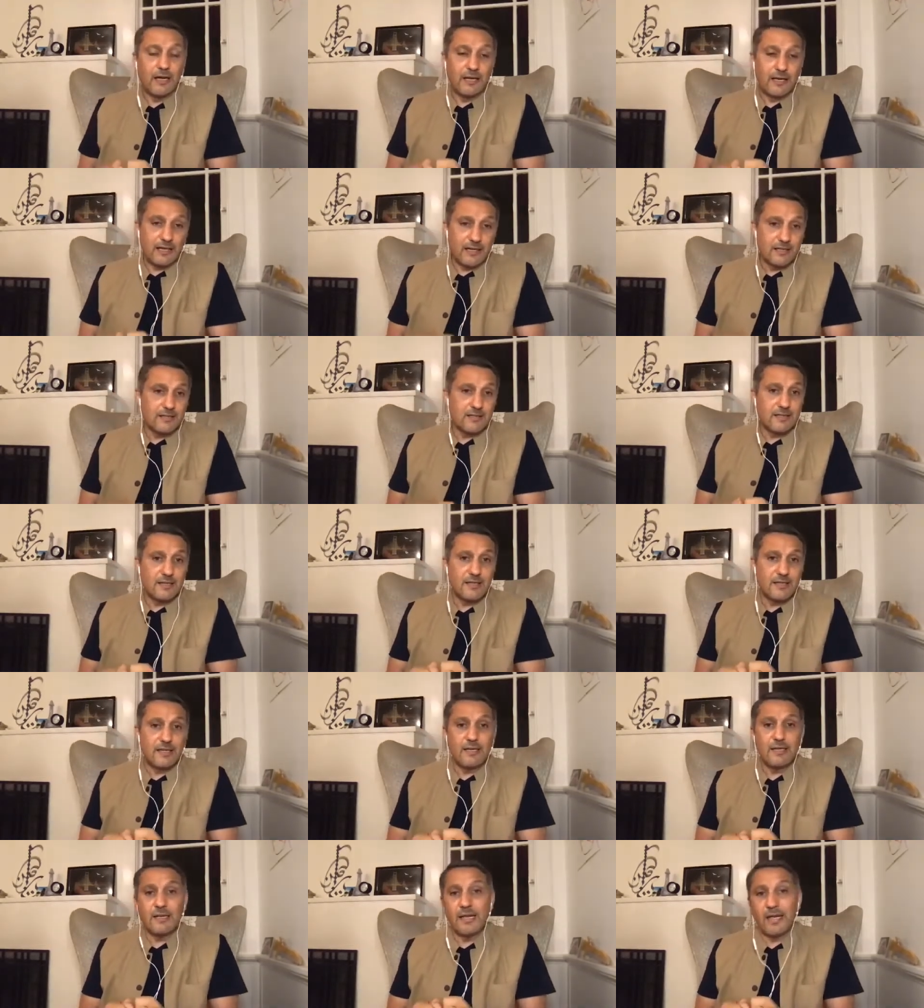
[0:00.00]
is
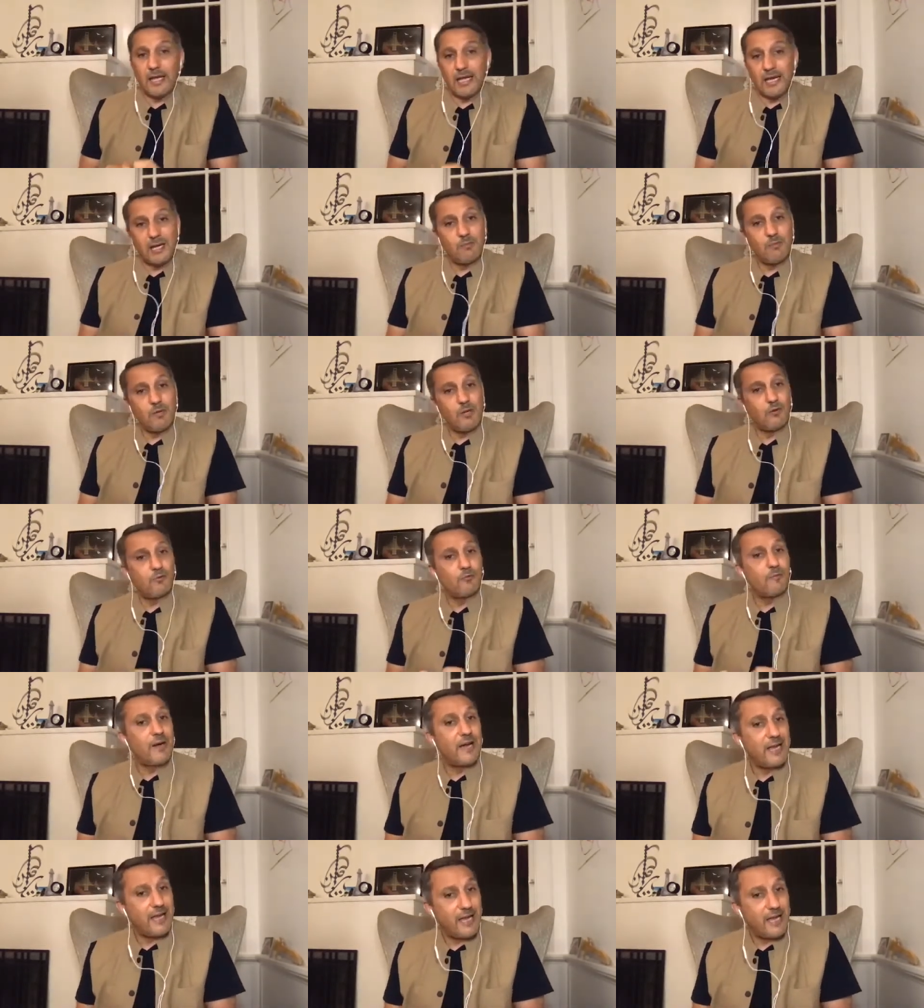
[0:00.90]
the enemy of
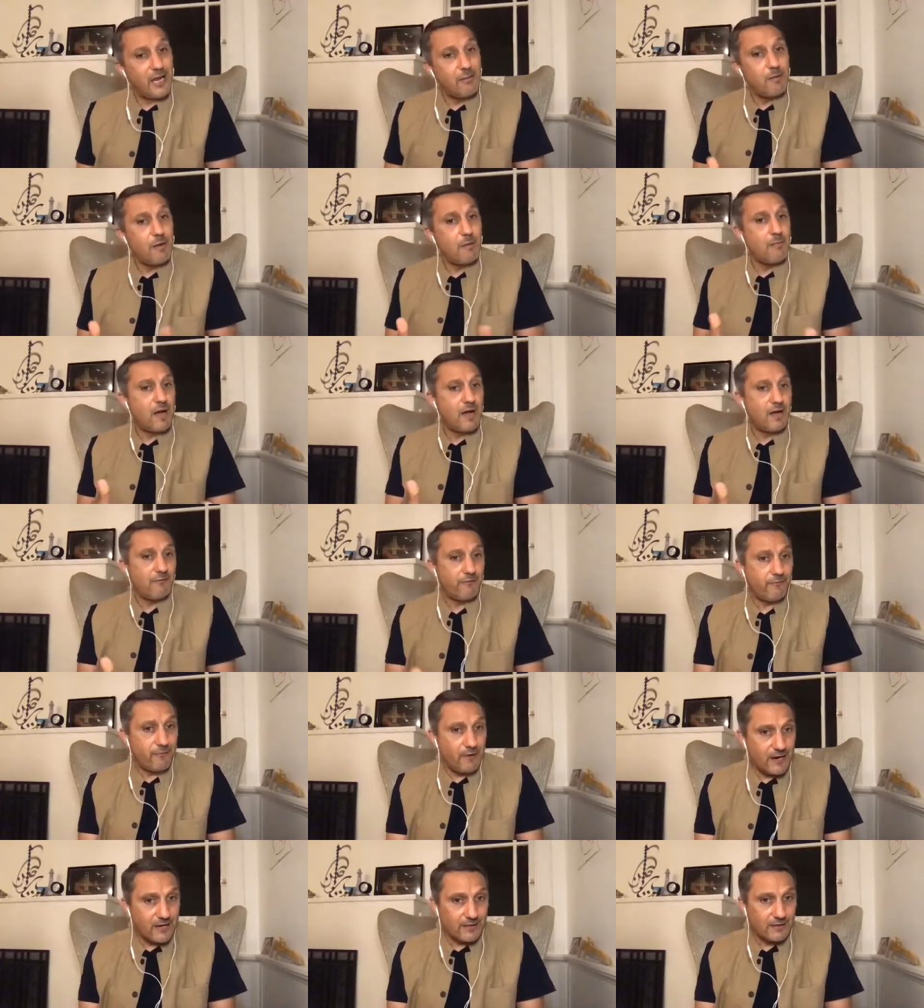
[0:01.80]
my enemy my
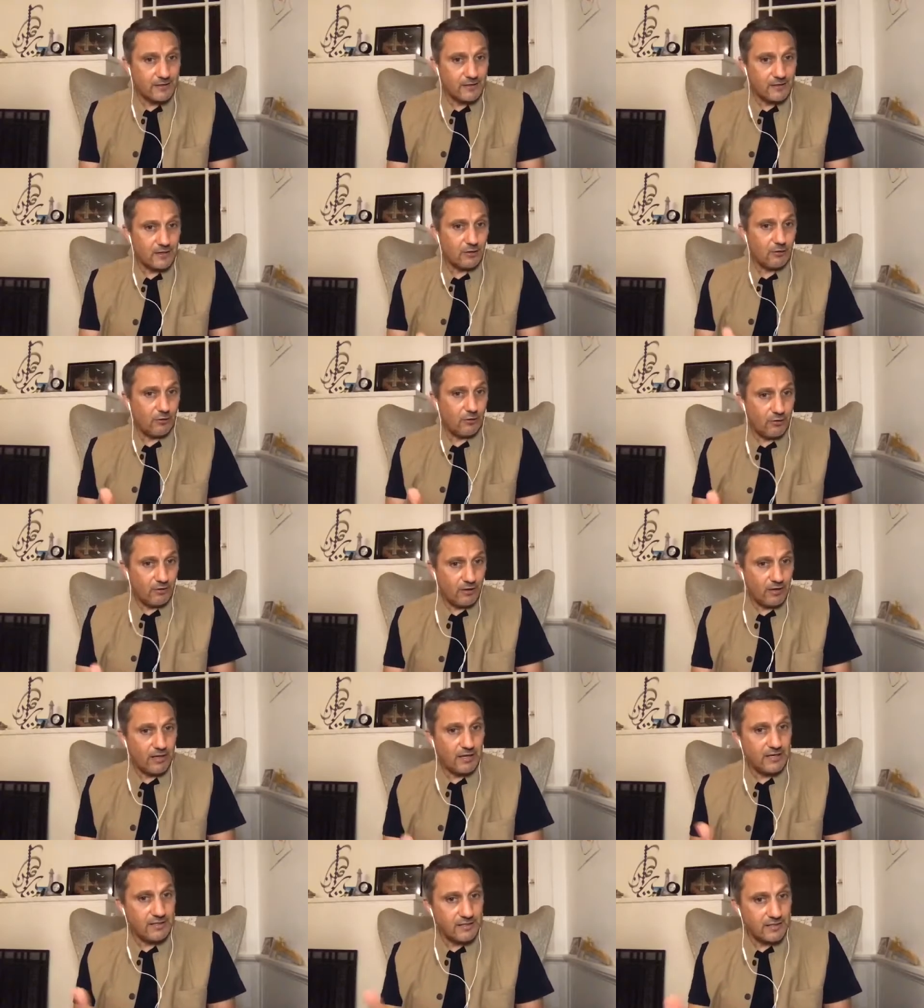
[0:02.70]
friend, or
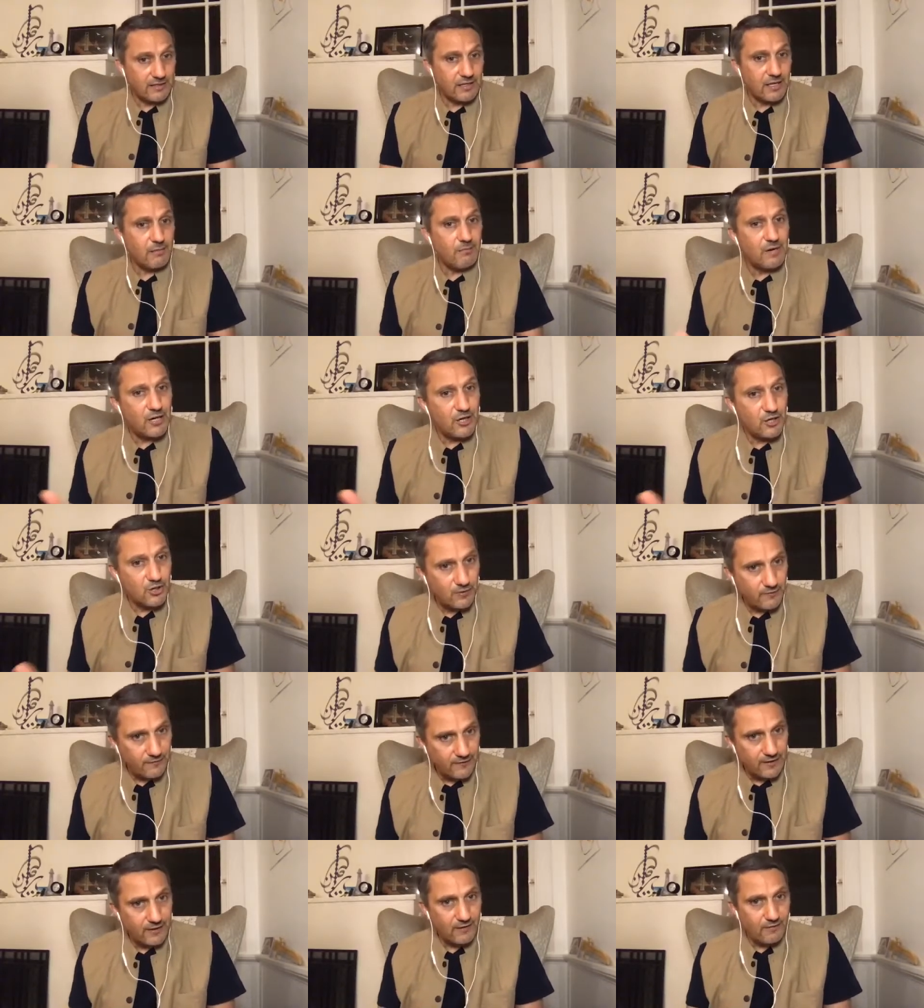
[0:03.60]
is it a marriage
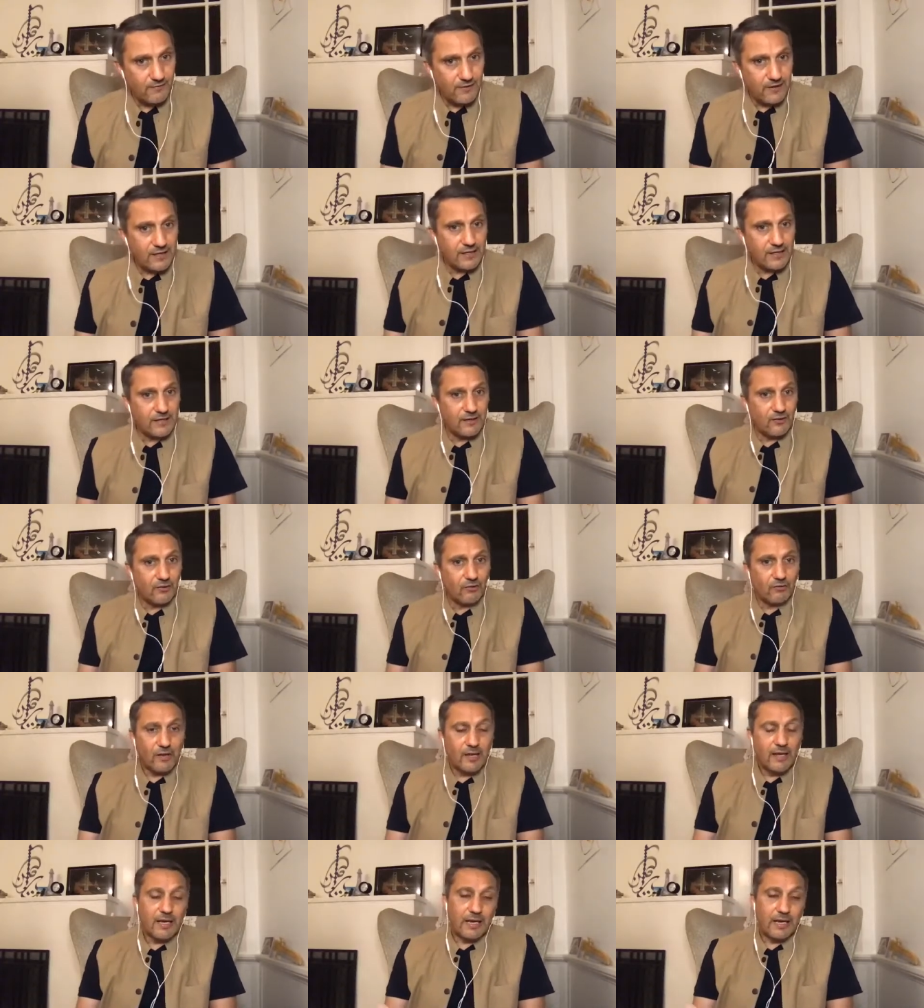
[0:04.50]
of convenience?